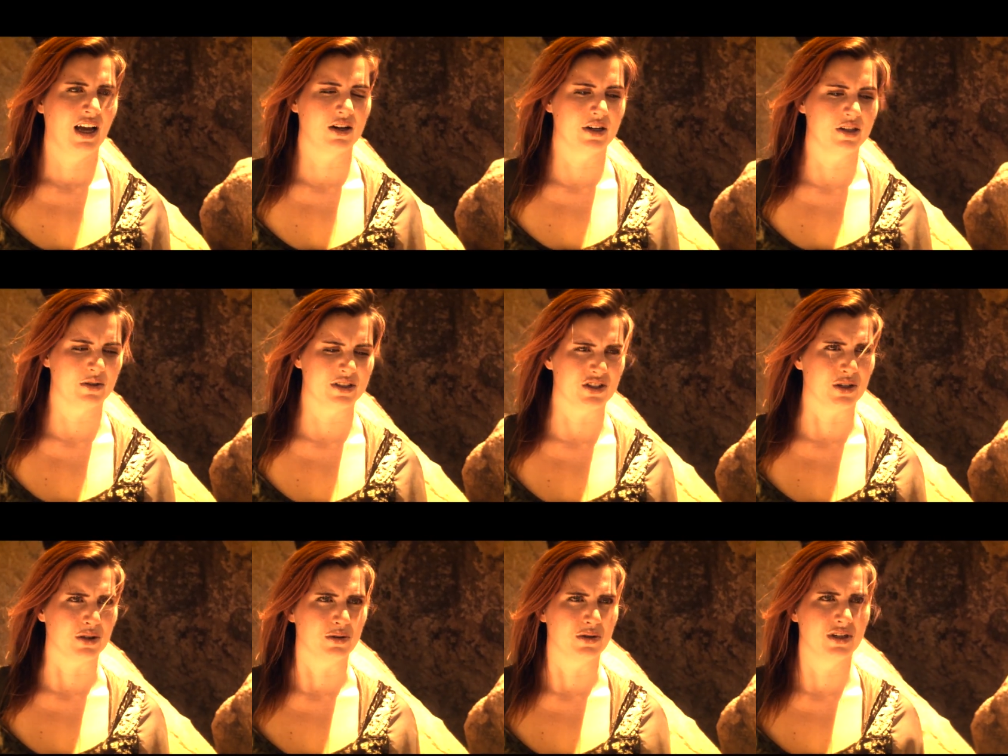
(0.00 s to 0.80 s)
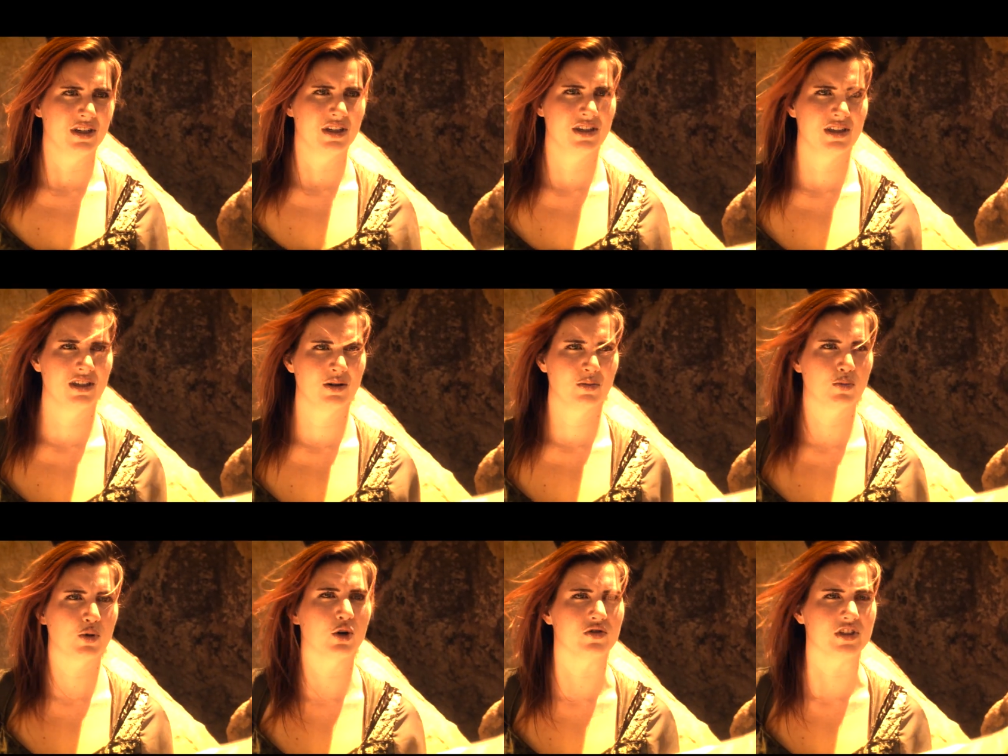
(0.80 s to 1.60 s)
How do I know it's you?
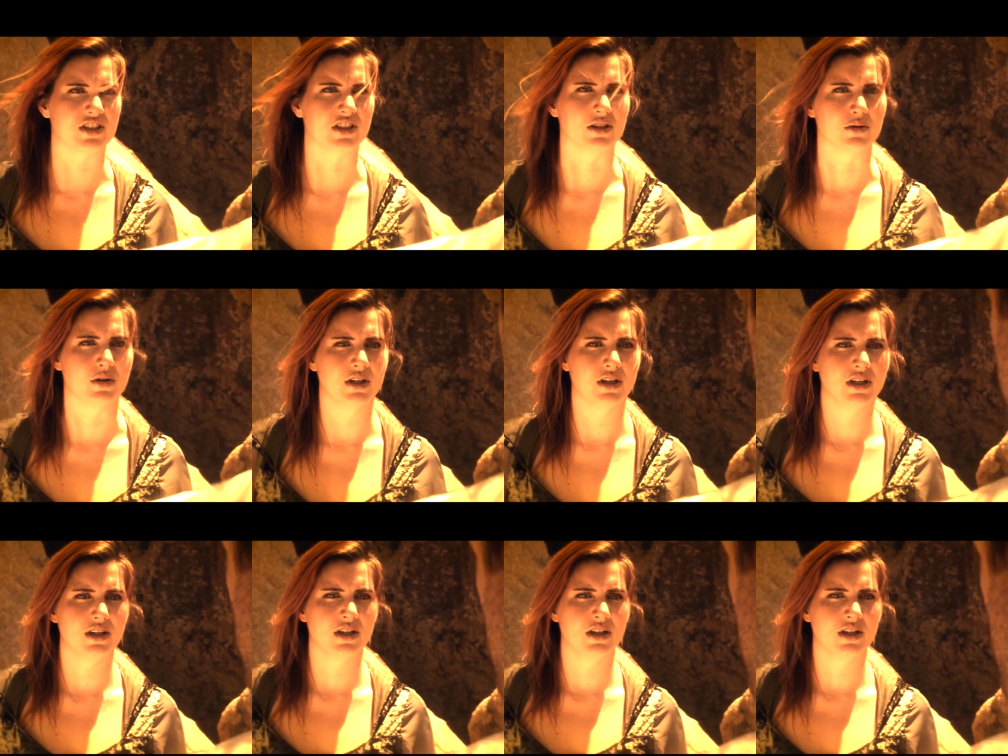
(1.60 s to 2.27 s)
Prove it's you.